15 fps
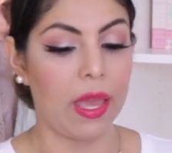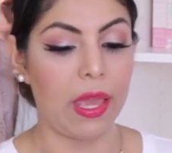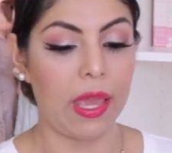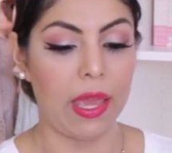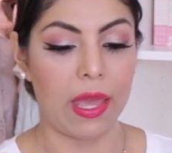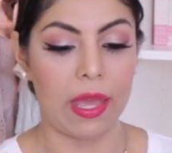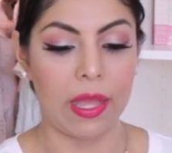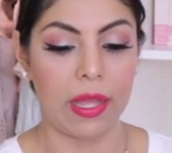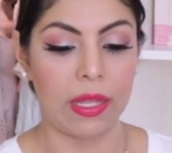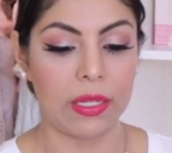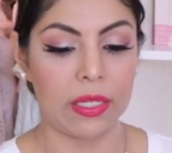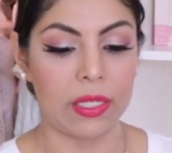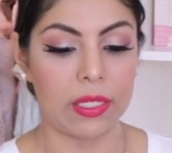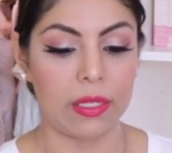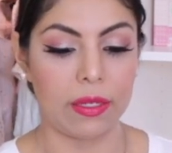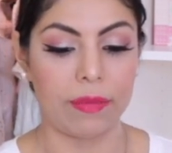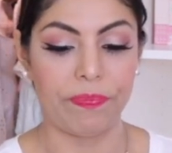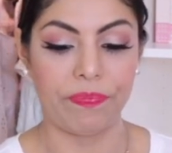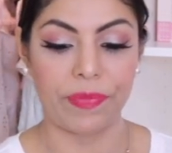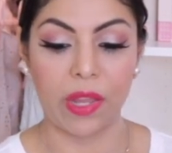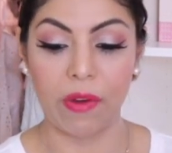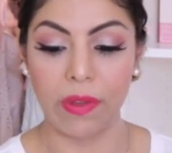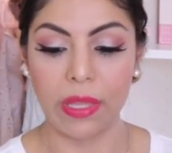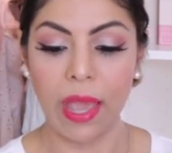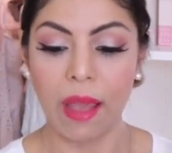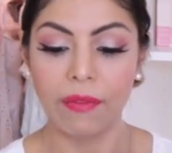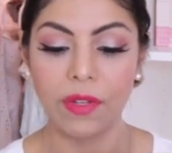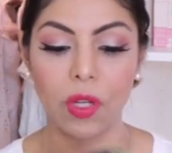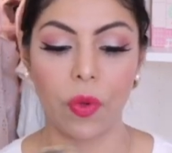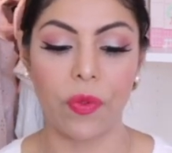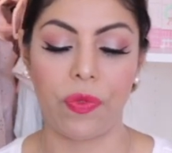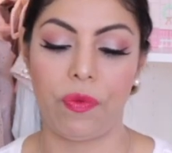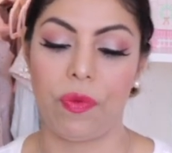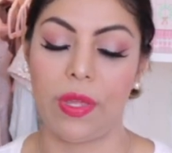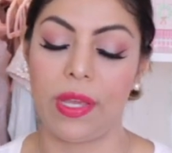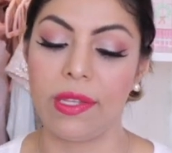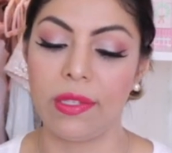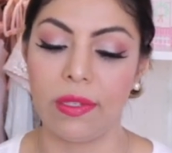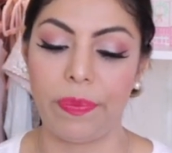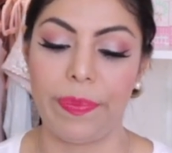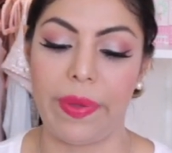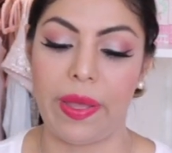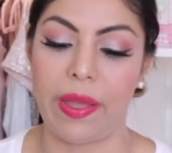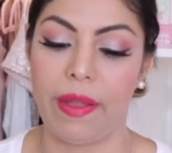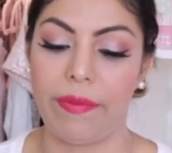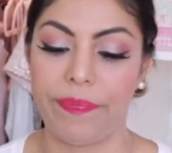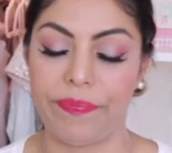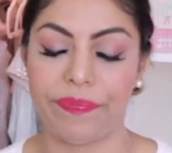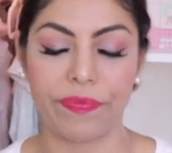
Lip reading: and I really have to go through this, but